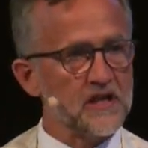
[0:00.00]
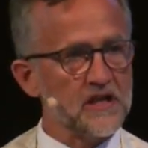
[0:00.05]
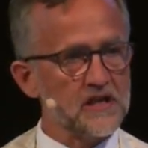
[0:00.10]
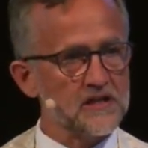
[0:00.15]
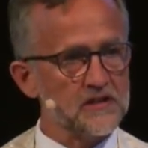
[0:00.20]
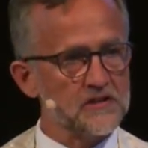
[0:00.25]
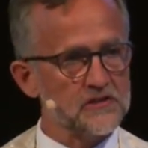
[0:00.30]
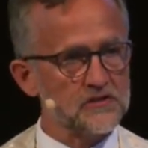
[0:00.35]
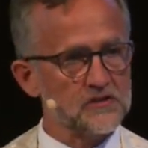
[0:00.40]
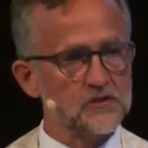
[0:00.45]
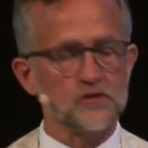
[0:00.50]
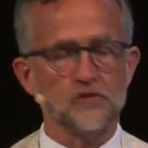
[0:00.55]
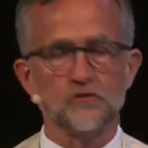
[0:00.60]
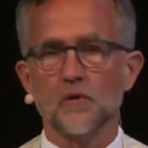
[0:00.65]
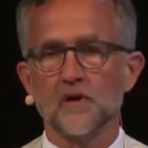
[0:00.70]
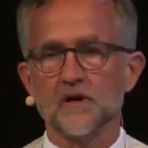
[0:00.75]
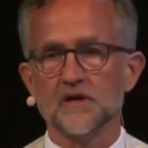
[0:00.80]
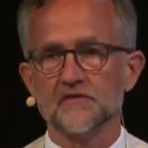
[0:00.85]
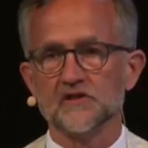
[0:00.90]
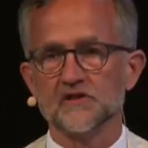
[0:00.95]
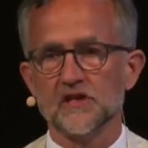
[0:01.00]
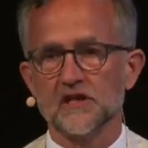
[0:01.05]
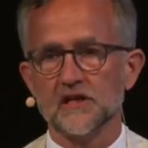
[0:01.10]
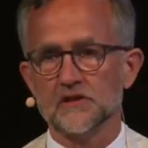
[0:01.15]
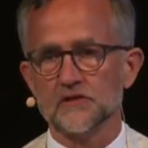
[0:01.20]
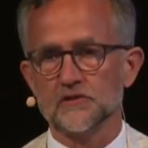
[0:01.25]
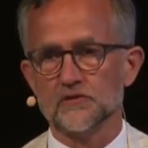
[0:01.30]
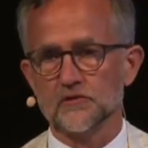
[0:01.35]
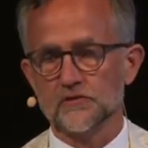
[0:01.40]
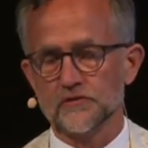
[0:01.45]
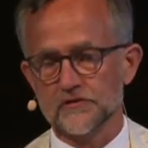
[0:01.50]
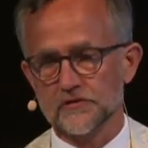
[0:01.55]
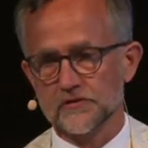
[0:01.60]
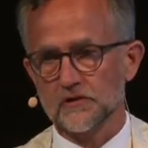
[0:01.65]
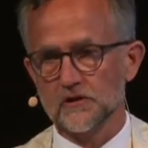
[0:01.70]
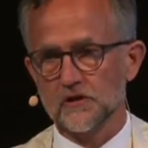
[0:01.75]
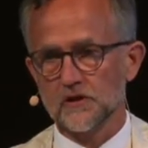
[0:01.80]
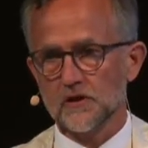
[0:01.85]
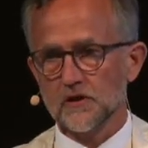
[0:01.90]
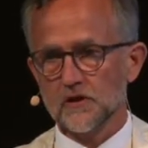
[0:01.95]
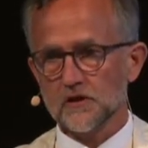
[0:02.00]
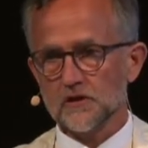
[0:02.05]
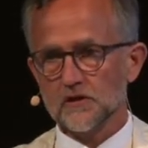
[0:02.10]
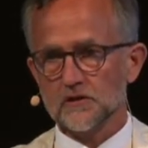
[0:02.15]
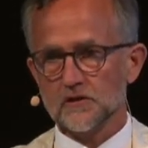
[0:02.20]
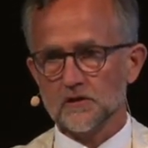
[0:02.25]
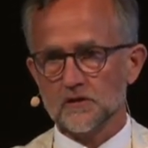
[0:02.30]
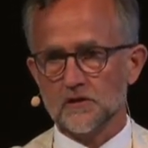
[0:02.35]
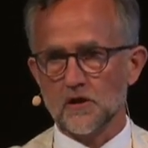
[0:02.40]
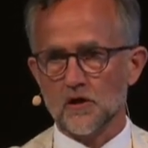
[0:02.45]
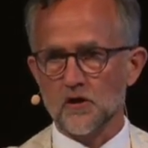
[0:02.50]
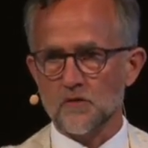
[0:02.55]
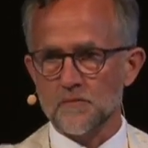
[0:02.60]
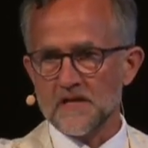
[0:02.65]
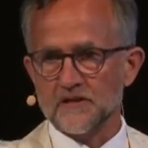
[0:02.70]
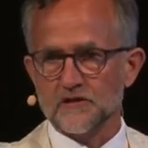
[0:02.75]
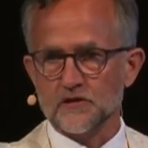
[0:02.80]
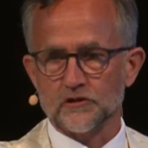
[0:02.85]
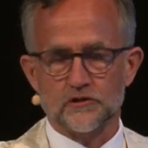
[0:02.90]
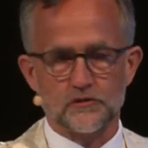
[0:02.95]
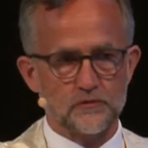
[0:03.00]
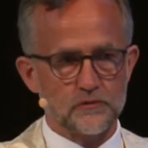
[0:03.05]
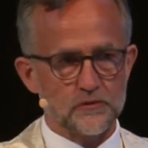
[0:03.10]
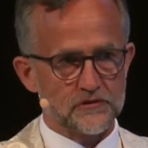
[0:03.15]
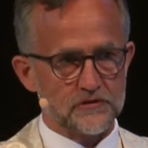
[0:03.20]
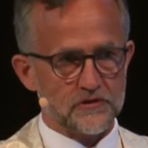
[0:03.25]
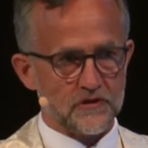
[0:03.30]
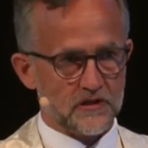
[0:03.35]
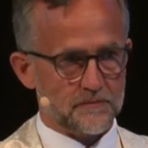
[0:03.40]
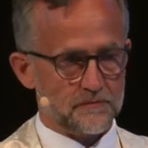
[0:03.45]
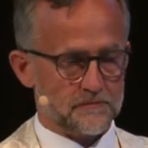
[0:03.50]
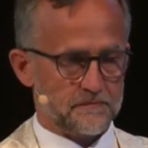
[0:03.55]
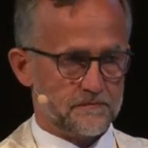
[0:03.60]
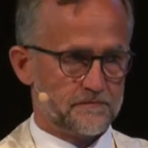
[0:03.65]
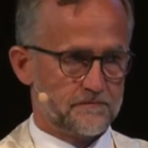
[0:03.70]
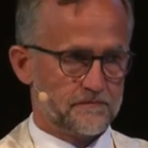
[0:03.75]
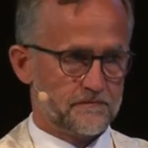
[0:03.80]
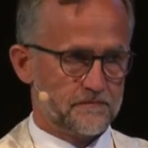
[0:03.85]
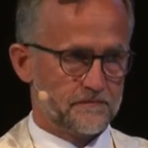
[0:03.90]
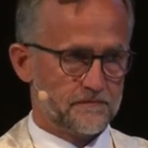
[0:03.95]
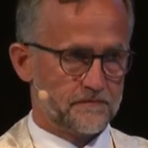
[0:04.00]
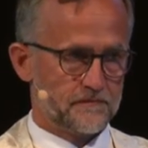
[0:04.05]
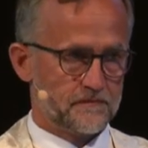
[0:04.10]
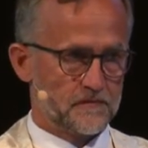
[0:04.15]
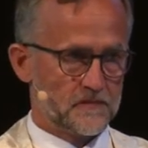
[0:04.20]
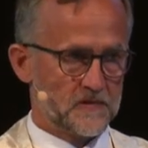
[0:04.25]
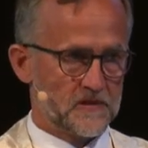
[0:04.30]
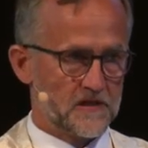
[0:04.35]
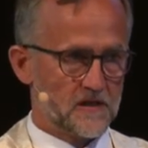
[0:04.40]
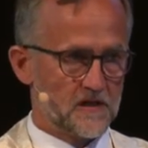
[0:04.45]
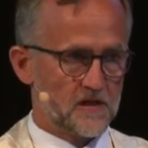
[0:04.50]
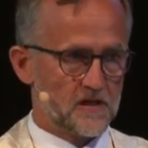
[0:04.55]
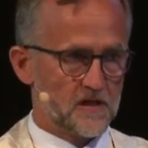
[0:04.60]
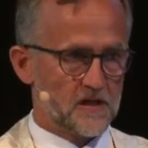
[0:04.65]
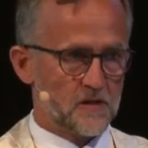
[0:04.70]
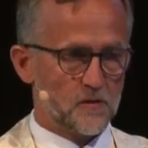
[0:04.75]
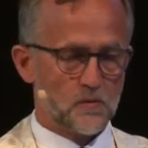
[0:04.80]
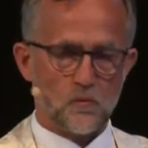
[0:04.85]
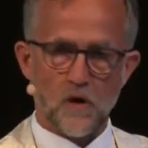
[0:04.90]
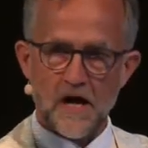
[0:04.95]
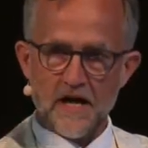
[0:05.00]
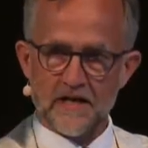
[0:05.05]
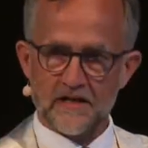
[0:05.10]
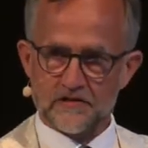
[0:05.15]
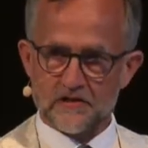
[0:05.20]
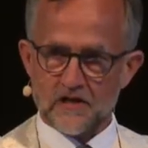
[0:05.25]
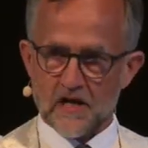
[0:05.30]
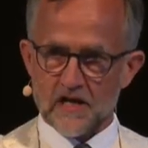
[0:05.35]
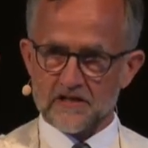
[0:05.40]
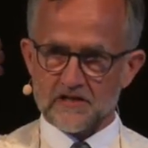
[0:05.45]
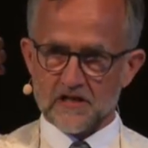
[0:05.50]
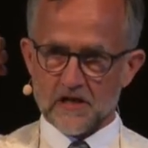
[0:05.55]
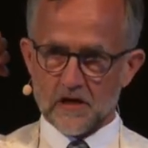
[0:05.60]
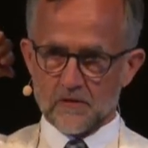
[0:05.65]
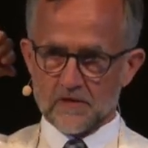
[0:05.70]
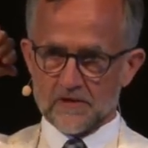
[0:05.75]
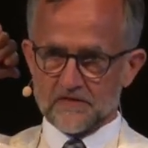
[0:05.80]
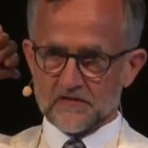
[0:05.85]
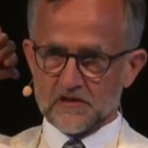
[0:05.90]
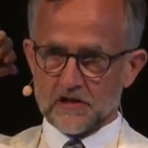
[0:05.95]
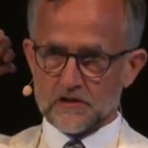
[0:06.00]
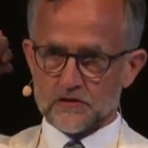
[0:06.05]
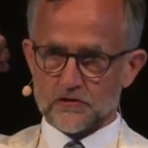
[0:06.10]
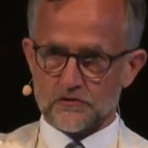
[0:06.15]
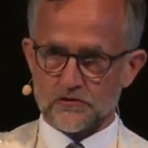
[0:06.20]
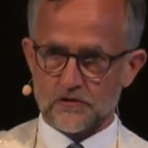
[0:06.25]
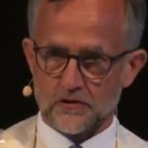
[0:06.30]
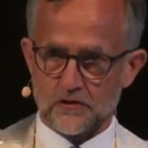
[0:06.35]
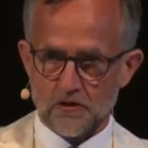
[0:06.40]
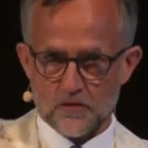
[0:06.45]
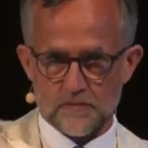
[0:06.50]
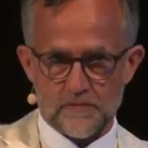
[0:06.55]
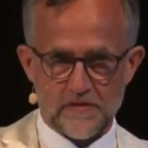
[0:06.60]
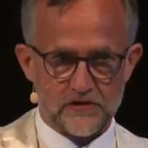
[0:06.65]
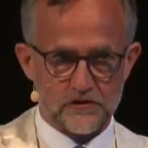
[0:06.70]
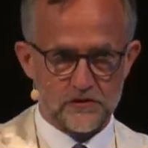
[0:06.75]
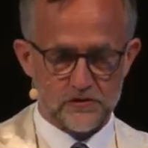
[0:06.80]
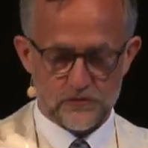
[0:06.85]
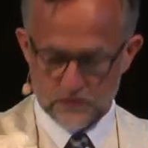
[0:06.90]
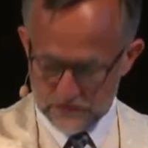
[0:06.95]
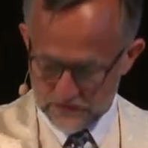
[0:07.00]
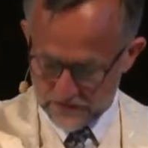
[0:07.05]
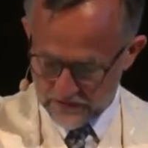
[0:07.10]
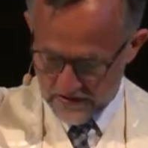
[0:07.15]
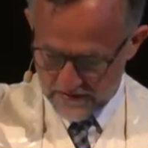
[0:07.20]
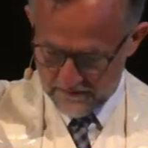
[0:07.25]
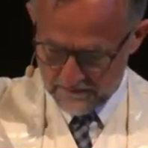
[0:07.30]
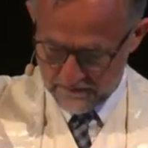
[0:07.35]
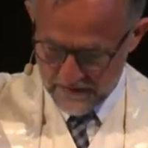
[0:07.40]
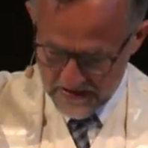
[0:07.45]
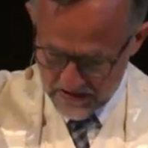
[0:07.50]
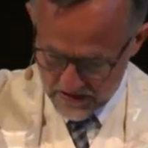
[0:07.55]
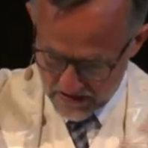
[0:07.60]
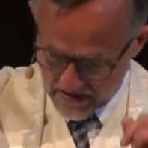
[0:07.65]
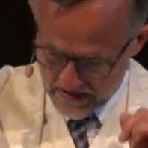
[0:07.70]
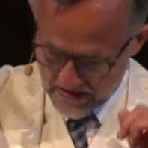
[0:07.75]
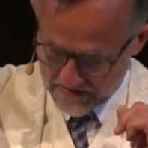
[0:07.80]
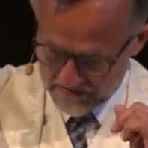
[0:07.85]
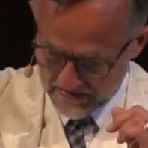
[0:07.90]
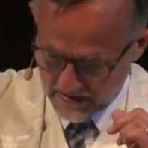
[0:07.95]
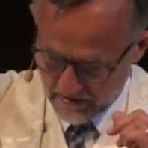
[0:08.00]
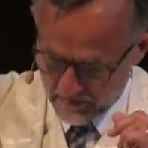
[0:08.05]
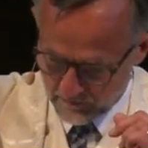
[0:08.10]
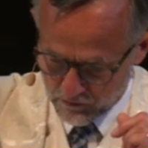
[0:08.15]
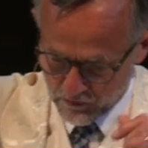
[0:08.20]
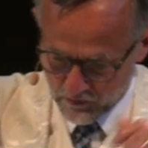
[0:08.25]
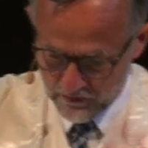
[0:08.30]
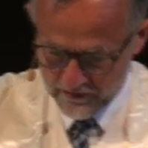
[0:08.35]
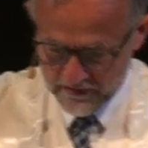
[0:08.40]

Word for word: says to one of his angels, Go measure Jerusalem. Why does God tell one of his angels to go measure Jerusalem? Because, now I'm